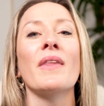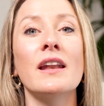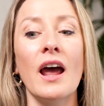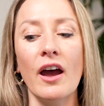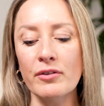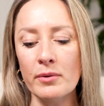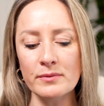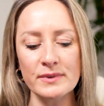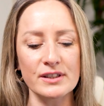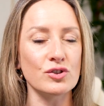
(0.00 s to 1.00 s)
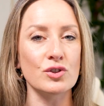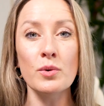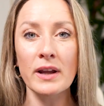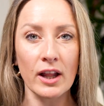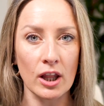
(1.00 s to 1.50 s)
And everyone was
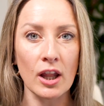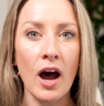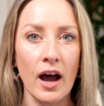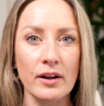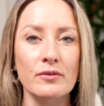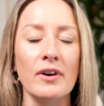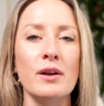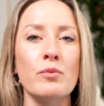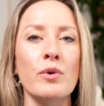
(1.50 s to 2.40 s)
doing a lot, right?